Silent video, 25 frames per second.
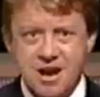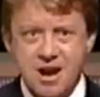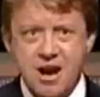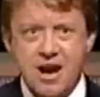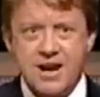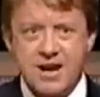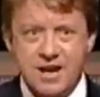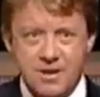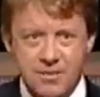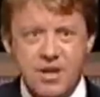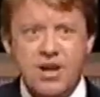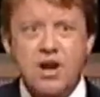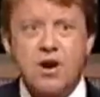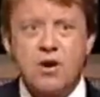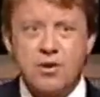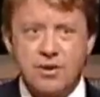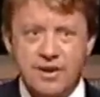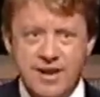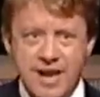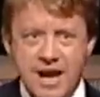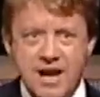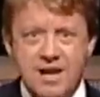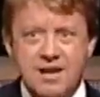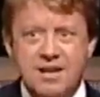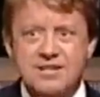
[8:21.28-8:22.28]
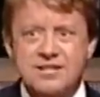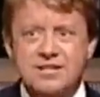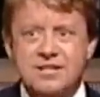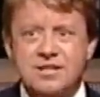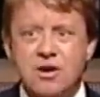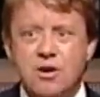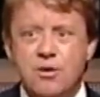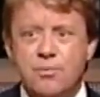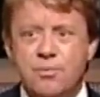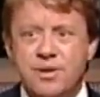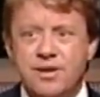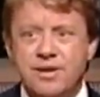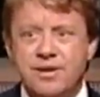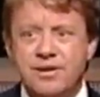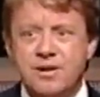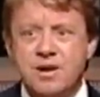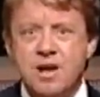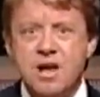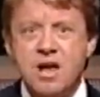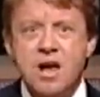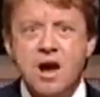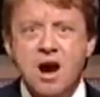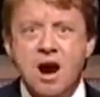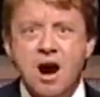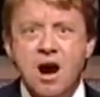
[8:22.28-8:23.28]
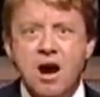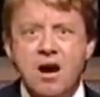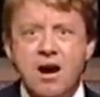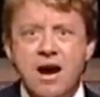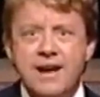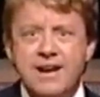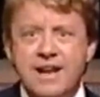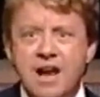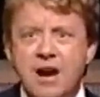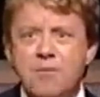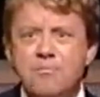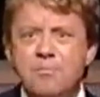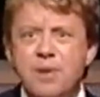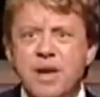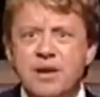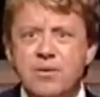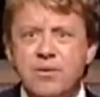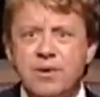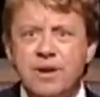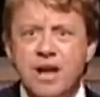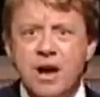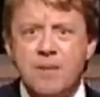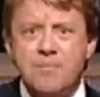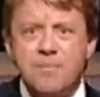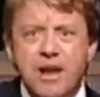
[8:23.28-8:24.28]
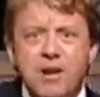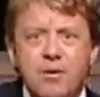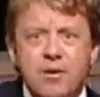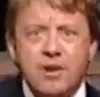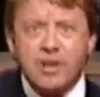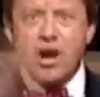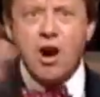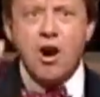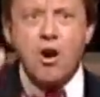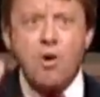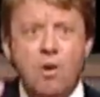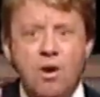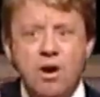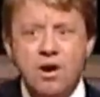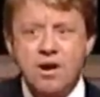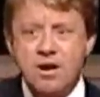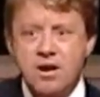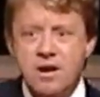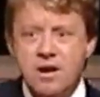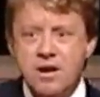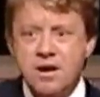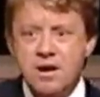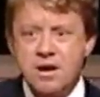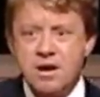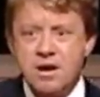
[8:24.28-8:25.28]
right, 40, 45. Let's get you Here All right, now big one. A big one. Go. Go at